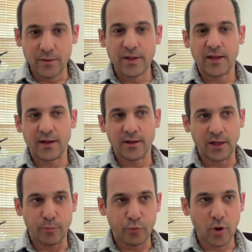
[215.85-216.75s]

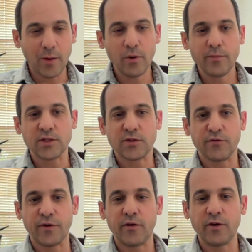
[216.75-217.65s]
The problem is
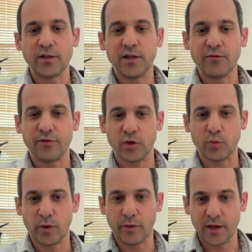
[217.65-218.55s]
very different
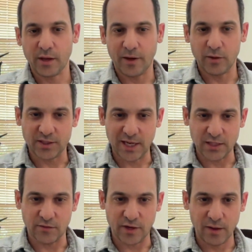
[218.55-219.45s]
when you think about the
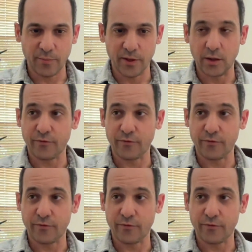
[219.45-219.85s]
size of a company.